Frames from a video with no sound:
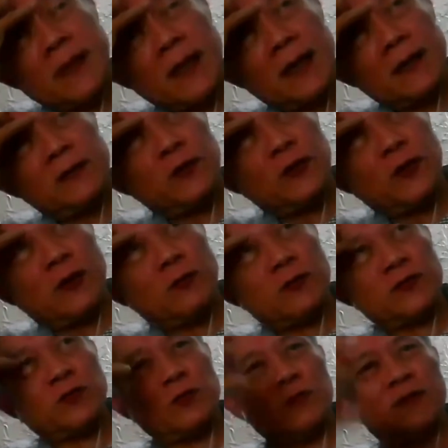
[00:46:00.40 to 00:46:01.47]
I don't know. I
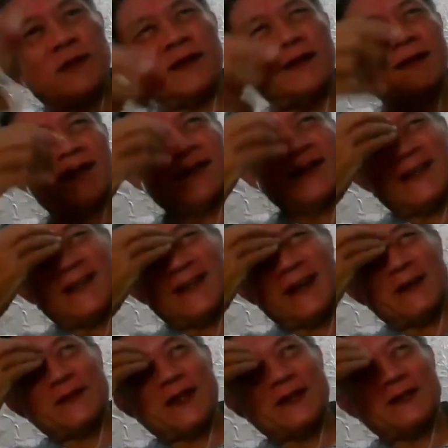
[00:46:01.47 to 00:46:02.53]
was now